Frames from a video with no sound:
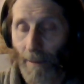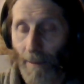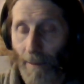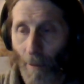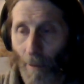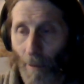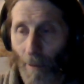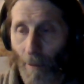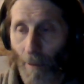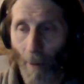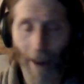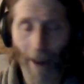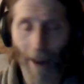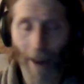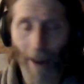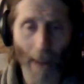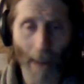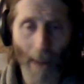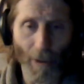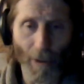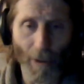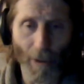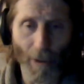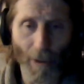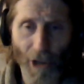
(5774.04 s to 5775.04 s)
buy
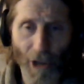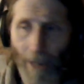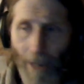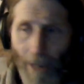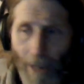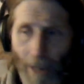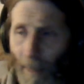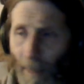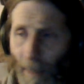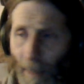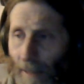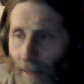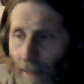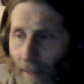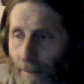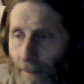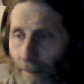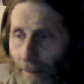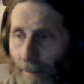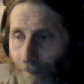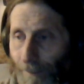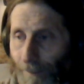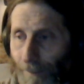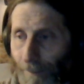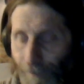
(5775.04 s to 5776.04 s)
one cheap,
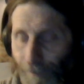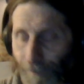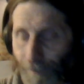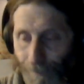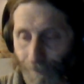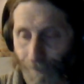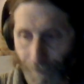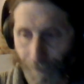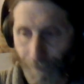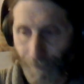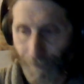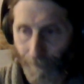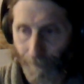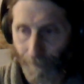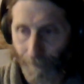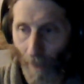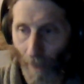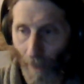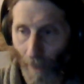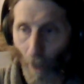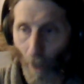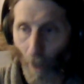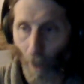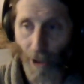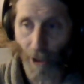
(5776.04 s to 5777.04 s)

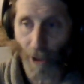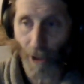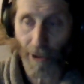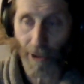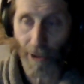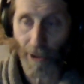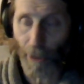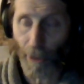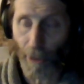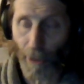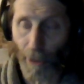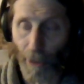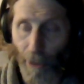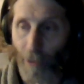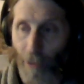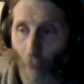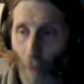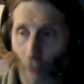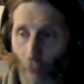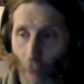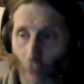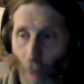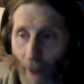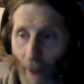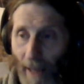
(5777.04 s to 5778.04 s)
or just use the one
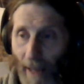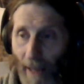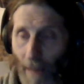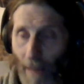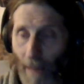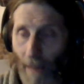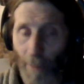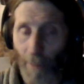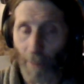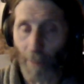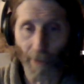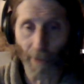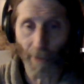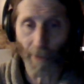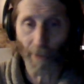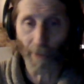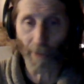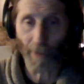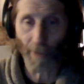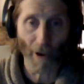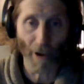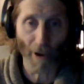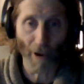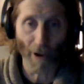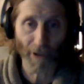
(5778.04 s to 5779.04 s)
that comes with
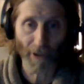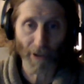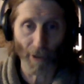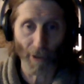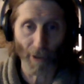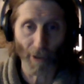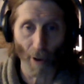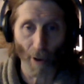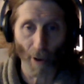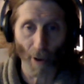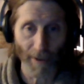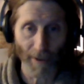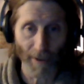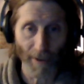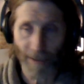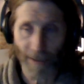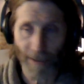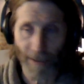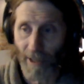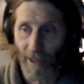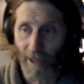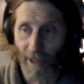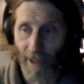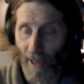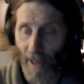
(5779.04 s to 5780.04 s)
Strong's Concordance,
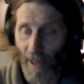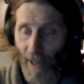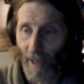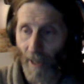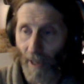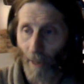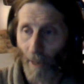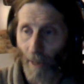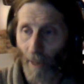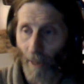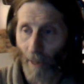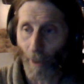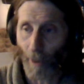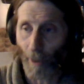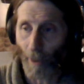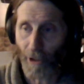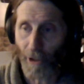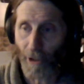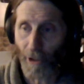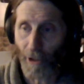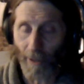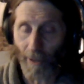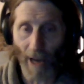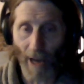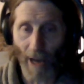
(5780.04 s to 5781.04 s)
which
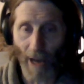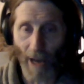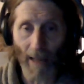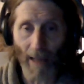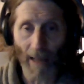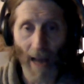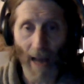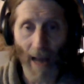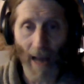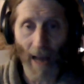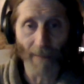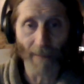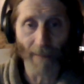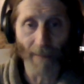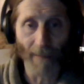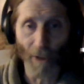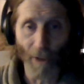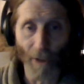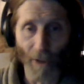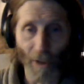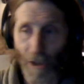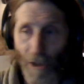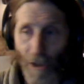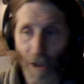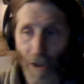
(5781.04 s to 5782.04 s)
the online
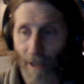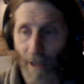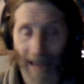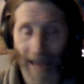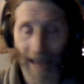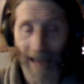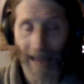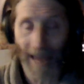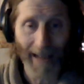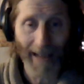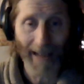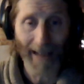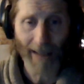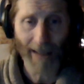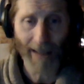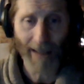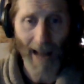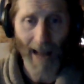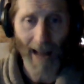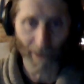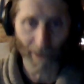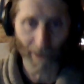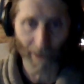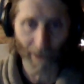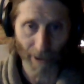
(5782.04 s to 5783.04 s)
version is
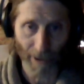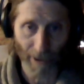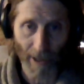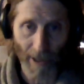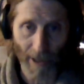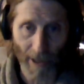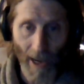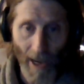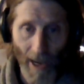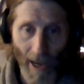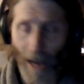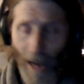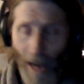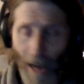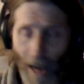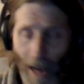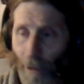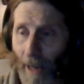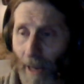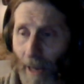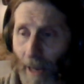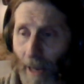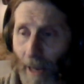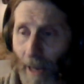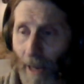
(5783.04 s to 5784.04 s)
$8, and you get
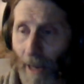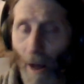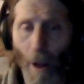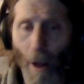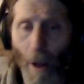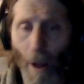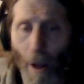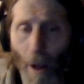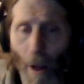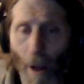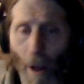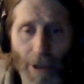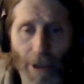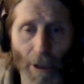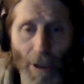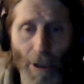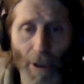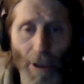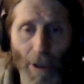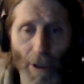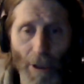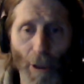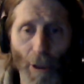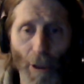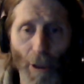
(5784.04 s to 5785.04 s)
a whole
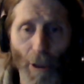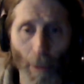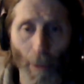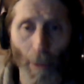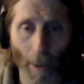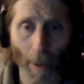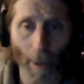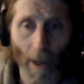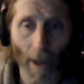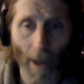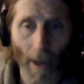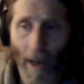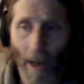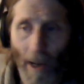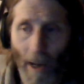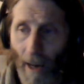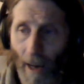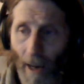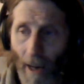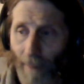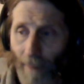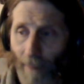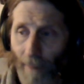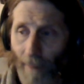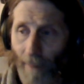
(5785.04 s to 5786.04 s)
slew
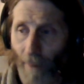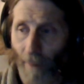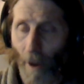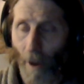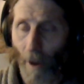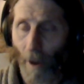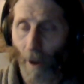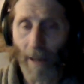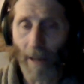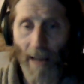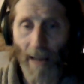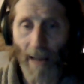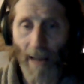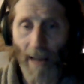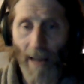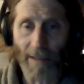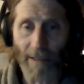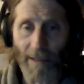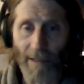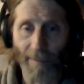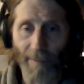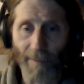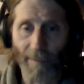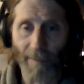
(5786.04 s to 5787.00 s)
of all kinds of